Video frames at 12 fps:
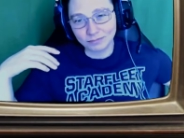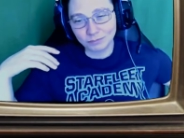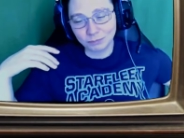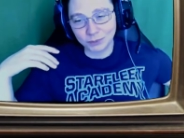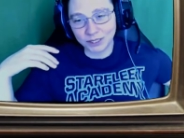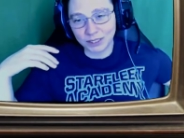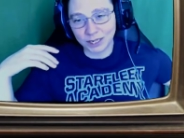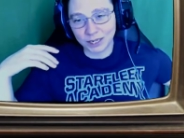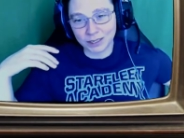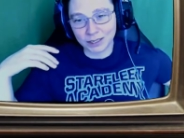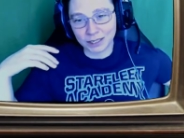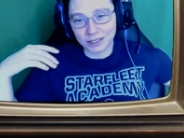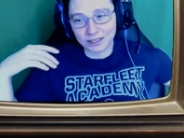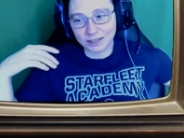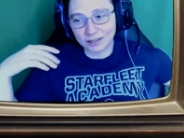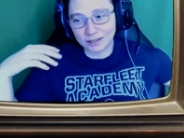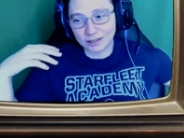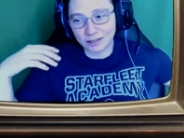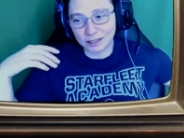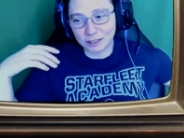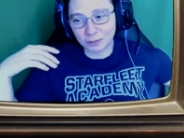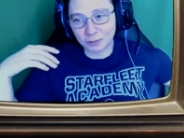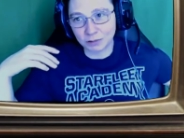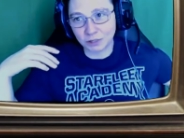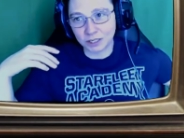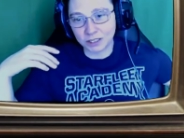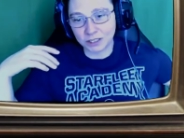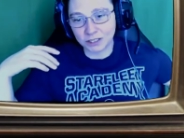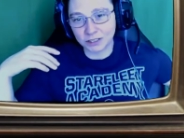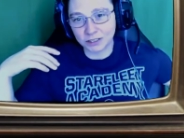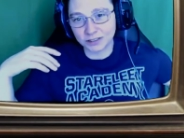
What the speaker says: yeah, that's pretty much